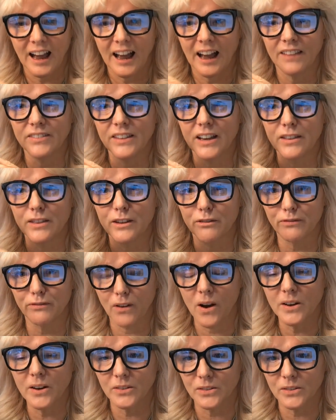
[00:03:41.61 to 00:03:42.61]
And then the
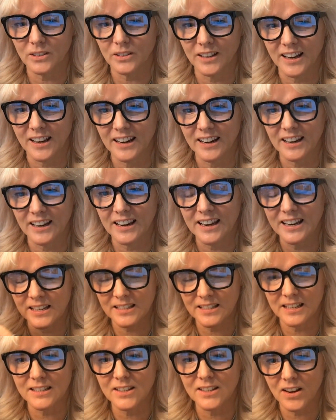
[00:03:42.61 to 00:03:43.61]
final thing
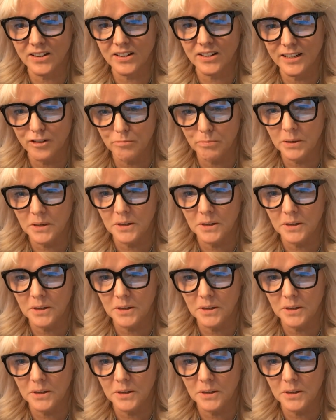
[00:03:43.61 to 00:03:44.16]
is this idea of